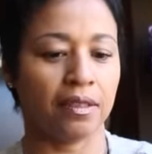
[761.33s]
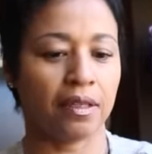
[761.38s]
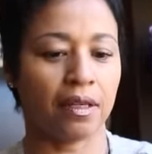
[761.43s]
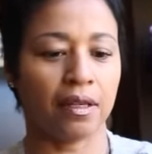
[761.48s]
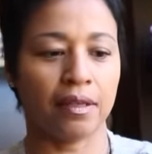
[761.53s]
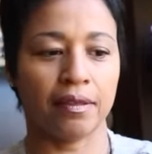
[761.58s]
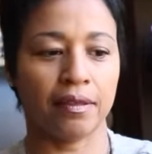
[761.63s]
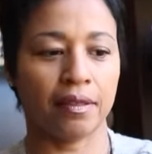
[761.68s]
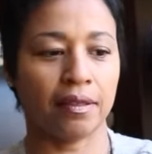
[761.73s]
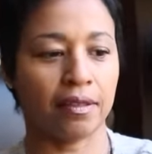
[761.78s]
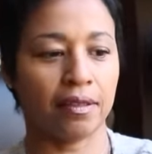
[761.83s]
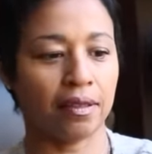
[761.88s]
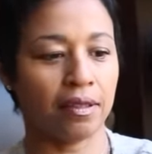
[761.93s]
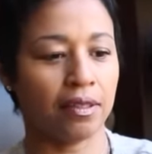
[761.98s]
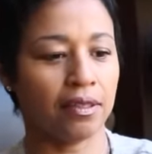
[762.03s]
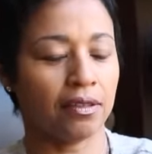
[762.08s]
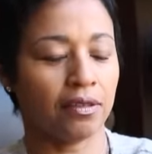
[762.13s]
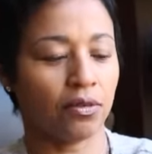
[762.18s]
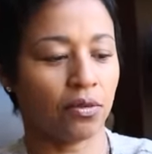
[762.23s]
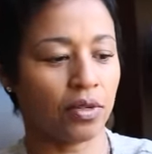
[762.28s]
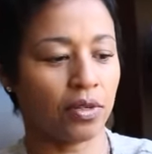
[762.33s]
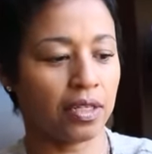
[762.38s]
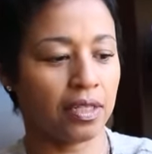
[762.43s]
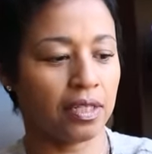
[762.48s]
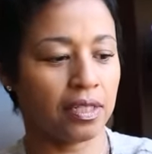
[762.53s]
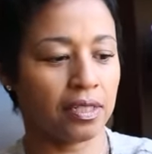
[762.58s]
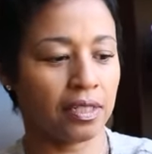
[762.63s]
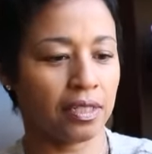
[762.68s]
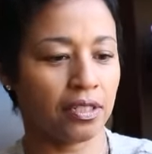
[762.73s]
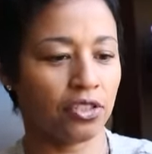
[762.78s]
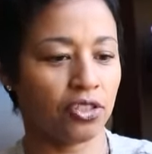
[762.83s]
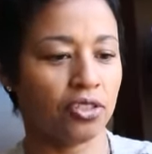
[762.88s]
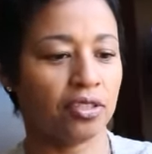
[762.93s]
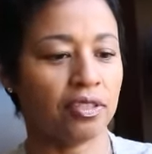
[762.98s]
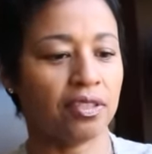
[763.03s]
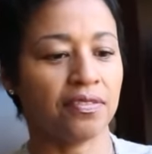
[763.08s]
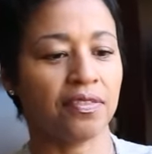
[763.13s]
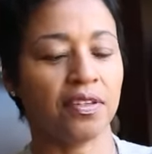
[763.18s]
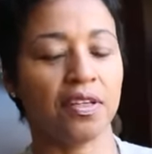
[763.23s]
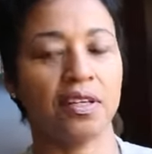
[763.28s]
I think the organization
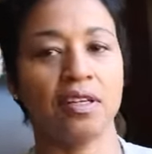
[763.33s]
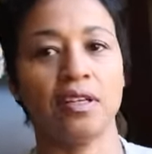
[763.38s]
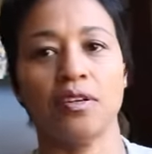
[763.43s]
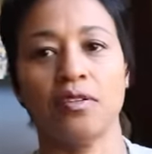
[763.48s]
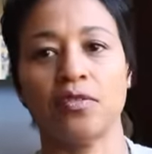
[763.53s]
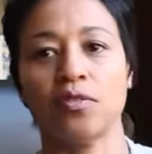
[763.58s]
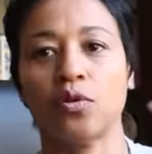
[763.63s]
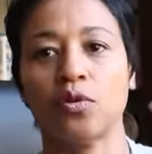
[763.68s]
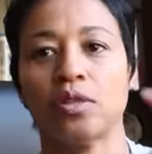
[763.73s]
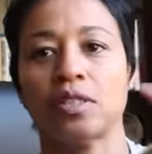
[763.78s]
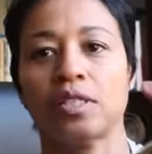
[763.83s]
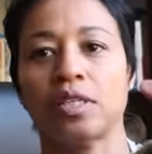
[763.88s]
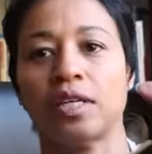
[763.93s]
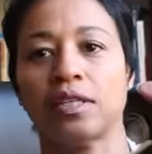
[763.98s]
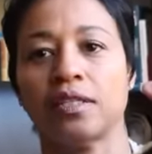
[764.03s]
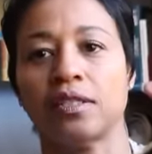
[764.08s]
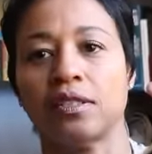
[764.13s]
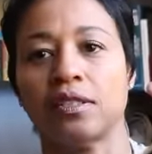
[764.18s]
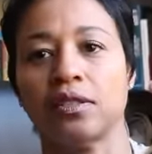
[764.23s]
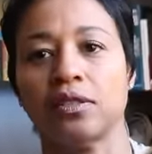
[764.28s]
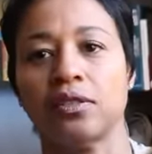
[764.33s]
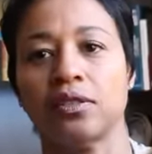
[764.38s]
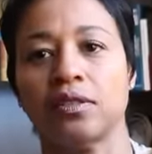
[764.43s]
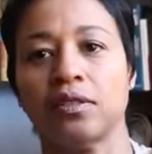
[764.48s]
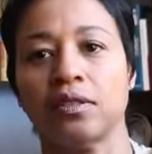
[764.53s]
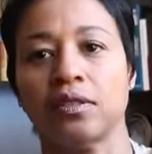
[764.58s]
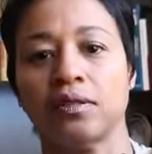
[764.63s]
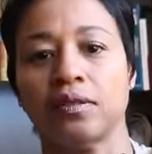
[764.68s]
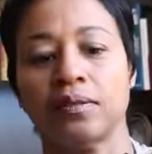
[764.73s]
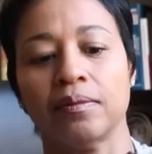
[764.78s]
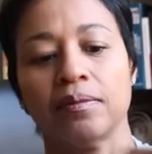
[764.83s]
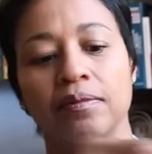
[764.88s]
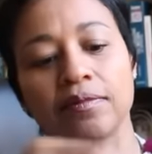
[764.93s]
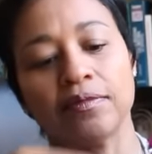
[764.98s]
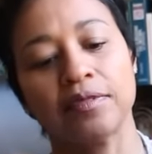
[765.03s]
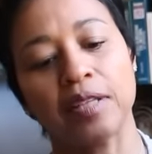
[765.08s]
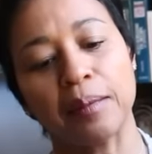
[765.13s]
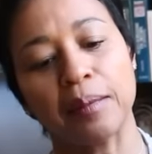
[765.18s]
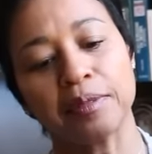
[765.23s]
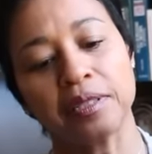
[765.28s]
is fine, and of course it has the
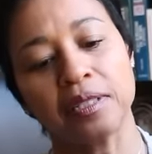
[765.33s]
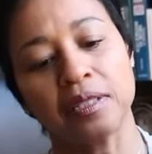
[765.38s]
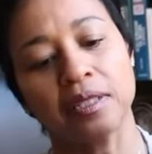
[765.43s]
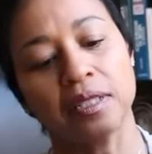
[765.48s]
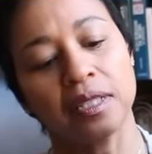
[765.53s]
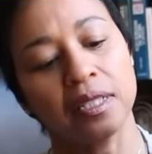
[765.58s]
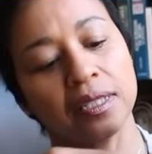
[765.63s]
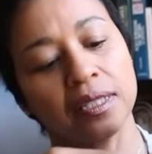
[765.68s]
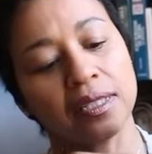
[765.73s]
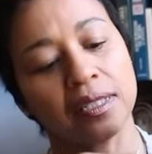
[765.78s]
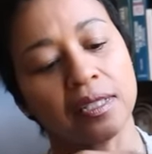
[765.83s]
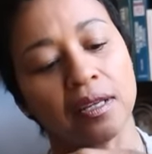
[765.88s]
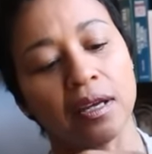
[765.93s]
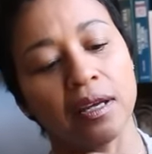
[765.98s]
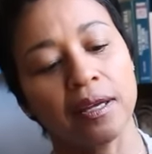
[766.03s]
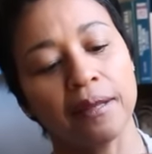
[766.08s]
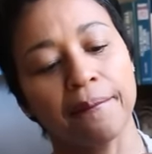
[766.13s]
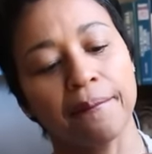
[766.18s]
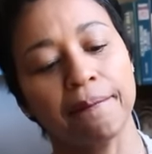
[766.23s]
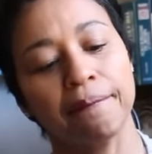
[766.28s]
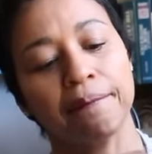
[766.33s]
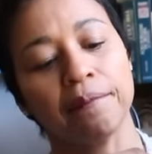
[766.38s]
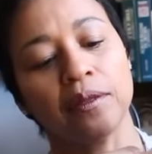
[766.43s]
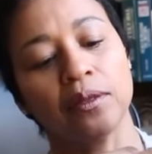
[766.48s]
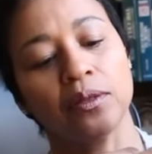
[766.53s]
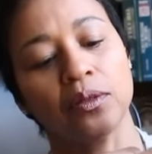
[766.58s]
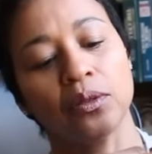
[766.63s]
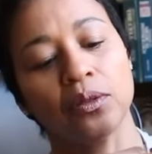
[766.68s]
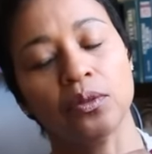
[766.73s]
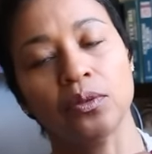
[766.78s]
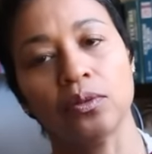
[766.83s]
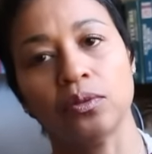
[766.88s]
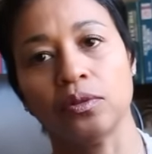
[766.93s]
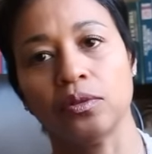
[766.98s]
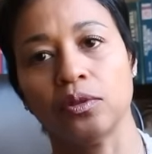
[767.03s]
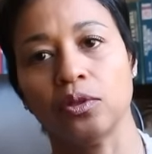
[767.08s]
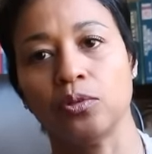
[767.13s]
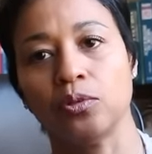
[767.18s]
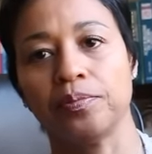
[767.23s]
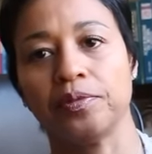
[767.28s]
flaps in the inside, the little
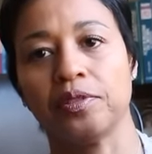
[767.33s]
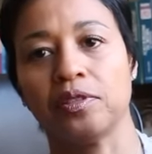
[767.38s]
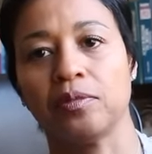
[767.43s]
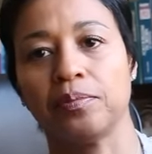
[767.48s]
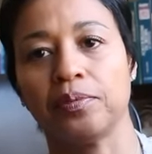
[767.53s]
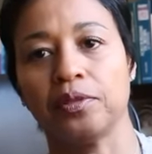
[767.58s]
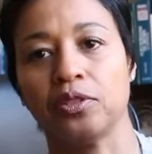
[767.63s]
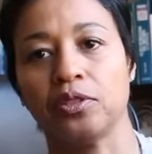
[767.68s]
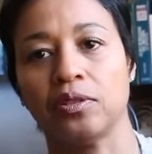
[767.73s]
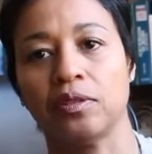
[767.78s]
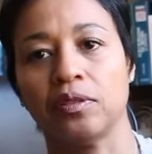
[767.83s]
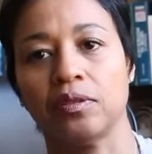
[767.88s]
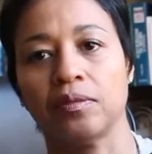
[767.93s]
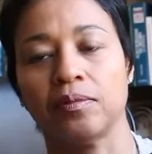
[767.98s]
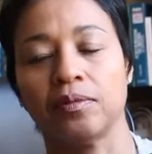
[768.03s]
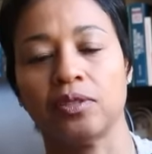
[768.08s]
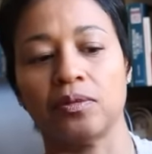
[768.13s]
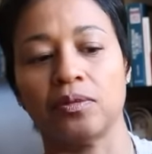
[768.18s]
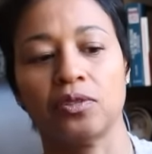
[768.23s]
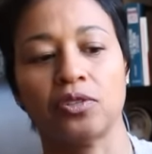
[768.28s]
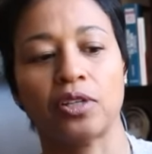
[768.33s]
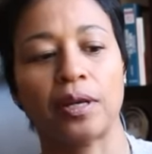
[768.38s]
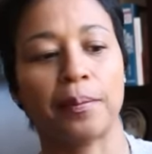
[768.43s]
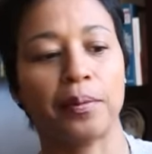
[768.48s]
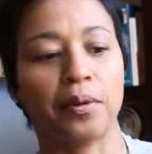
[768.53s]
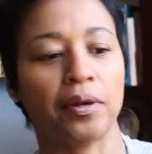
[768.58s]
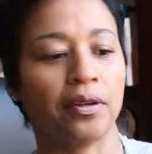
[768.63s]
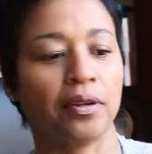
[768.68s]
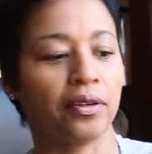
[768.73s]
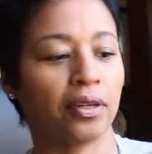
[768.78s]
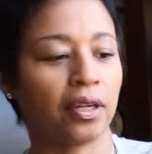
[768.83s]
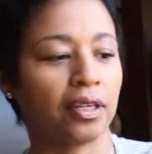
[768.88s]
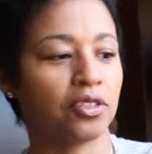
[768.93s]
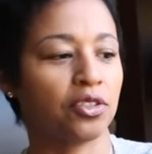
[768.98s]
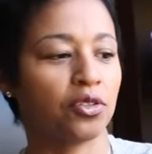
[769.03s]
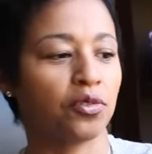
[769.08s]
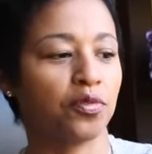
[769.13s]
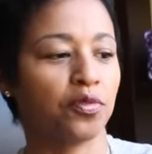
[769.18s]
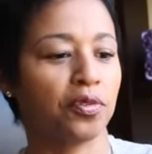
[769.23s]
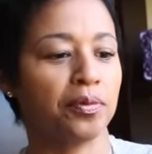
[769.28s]
loops to put the strap on. Okay,
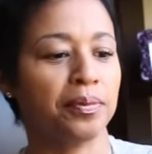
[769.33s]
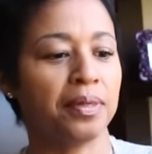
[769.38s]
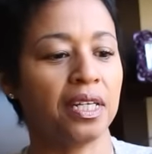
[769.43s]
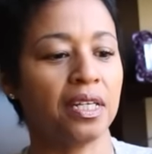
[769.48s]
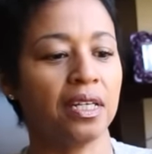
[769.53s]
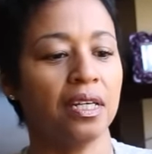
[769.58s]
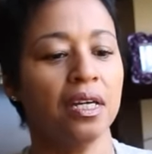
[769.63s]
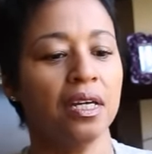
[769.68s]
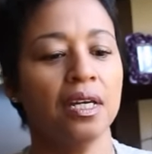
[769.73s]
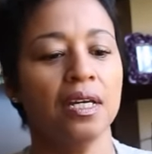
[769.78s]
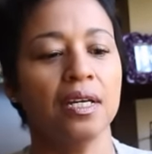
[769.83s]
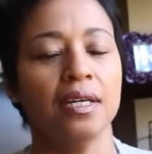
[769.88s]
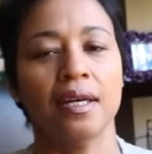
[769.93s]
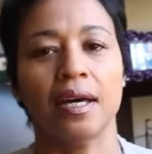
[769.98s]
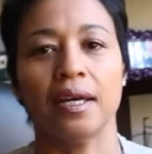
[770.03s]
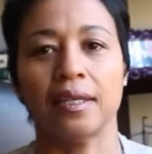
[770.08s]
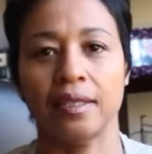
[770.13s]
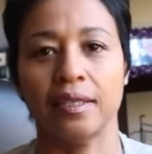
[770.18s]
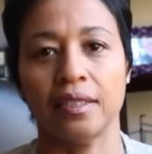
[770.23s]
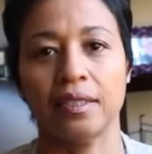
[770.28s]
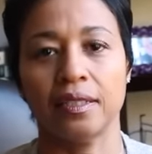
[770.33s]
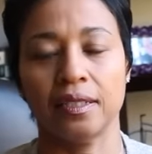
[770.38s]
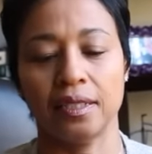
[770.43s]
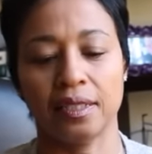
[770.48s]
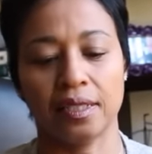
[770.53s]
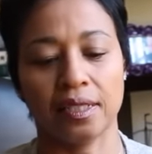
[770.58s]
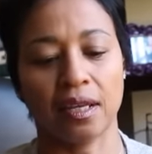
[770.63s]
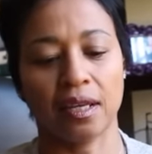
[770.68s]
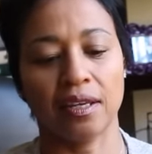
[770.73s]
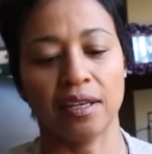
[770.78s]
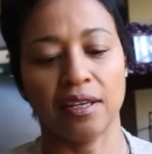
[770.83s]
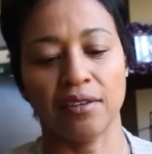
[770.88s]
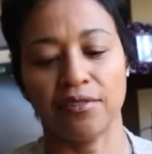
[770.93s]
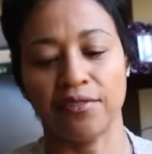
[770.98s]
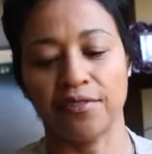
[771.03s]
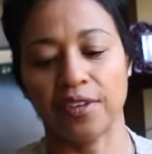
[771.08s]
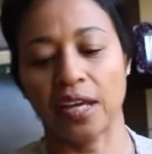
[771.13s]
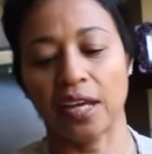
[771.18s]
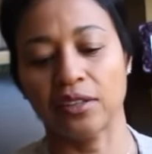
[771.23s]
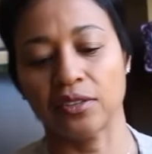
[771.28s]
so for me, I think the deciding
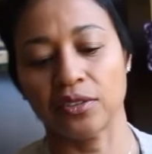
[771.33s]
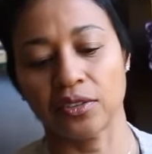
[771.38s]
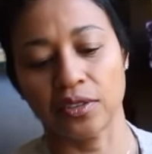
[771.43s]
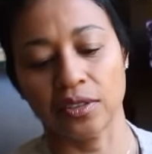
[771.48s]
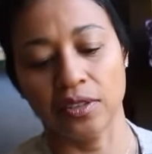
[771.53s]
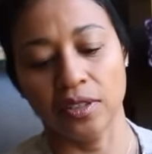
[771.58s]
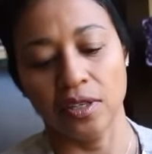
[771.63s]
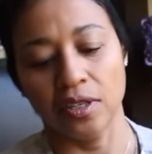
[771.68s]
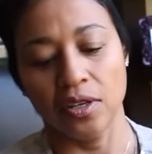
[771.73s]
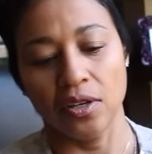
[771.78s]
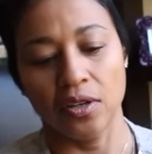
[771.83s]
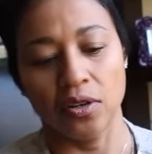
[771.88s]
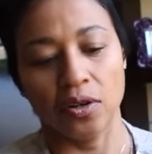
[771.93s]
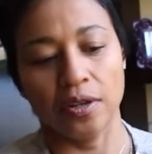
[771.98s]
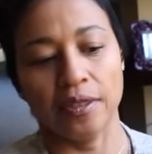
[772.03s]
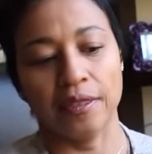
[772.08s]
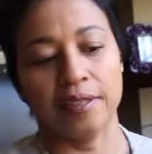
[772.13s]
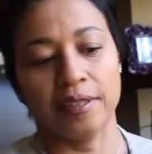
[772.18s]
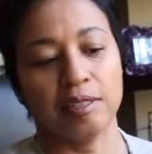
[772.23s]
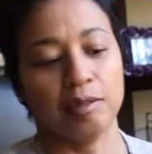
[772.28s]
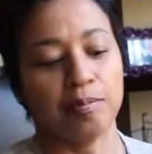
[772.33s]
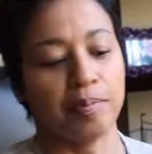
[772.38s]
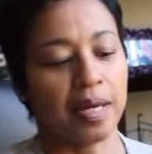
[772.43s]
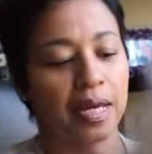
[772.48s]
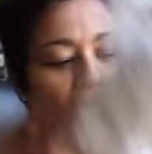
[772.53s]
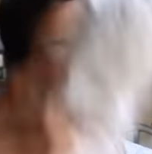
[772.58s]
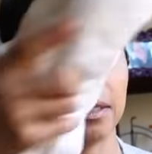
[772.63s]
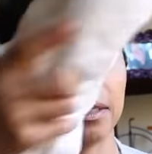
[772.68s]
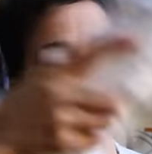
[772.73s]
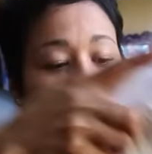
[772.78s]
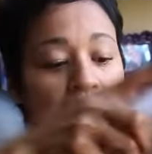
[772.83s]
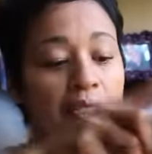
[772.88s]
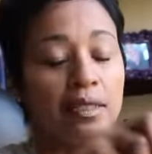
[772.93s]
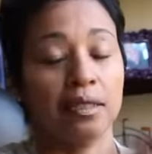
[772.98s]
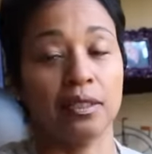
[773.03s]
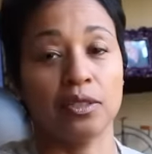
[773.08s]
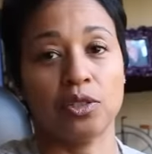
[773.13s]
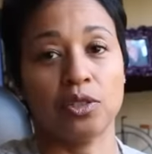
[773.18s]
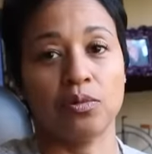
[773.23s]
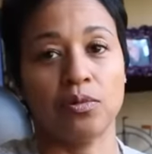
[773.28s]
factor on this bag, getting
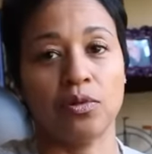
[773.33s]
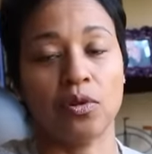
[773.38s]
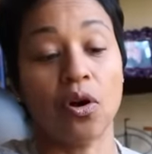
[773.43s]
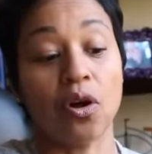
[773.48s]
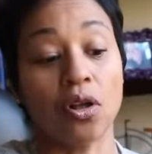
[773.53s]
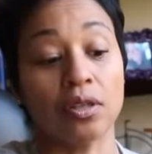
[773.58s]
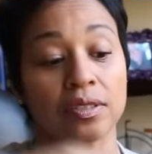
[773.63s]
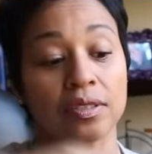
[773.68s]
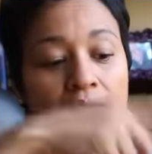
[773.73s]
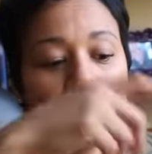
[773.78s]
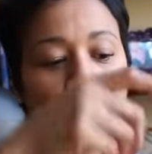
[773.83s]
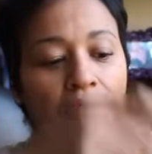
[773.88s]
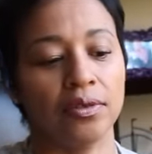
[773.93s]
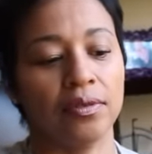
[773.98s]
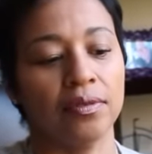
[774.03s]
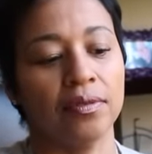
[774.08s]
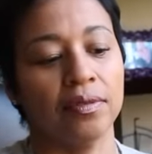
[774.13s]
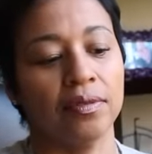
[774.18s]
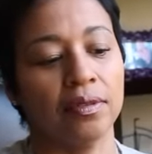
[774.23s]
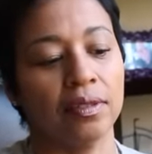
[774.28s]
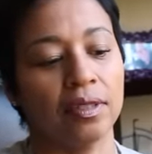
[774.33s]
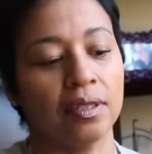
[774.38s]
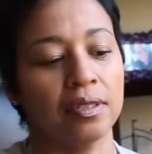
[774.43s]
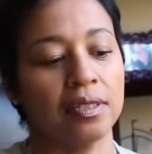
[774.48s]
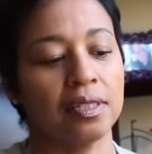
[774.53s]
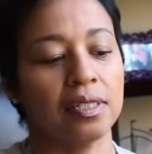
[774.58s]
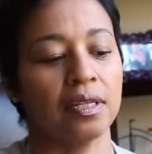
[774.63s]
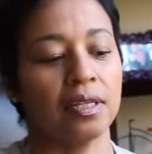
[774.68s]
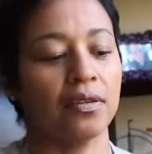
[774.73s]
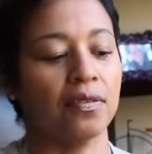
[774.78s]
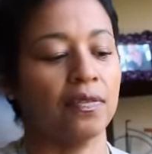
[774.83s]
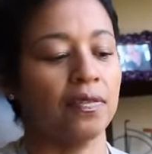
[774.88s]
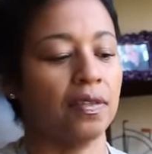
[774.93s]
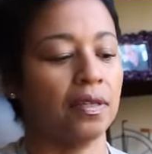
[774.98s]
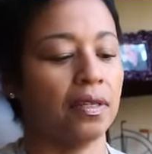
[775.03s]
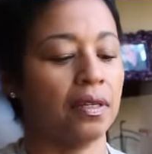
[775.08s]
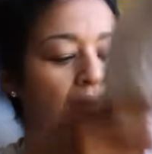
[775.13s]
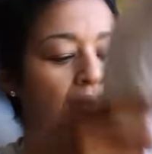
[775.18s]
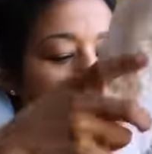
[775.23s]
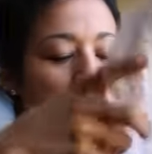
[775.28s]
this one also, instead of
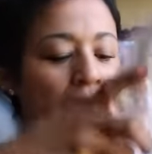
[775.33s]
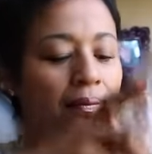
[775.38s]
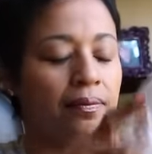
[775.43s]
the,